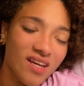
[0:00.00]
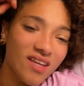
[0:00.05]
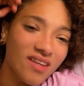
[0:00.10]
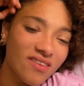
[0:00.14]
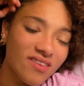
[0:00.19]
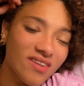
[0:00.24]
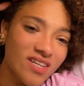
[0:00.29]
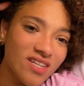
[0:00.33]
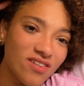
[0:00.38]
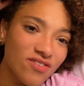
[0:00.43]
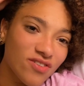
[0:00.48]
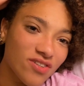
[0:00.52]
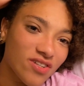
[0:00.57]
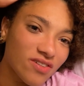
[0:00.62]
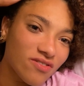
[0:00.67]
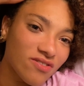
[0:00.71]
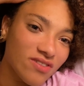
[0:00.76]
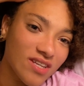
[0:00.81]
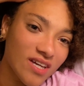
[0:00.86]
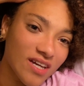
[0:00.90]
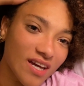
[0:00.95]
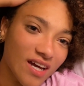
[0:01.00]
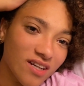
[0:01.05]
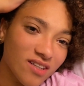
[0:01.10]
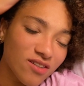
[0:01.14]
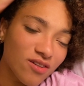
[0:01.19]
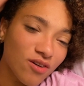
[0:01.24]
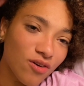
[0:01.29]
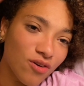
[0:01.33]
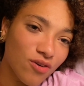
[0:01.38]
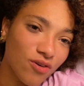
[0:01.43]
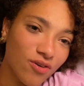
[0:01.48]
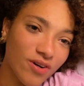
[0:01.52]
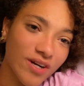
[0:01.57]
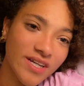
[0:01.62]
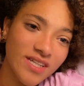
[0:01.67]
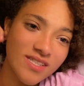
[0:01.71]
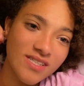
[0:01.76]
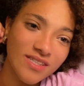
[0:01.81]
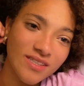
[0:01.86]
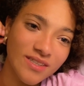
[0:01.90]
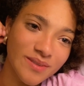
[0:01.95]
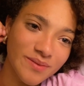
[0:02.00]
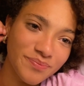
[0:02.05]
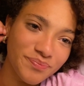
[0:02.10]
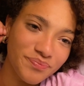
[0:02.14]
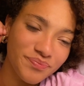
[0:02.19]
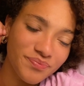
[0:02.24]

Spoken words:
Then she was like acting all crazy.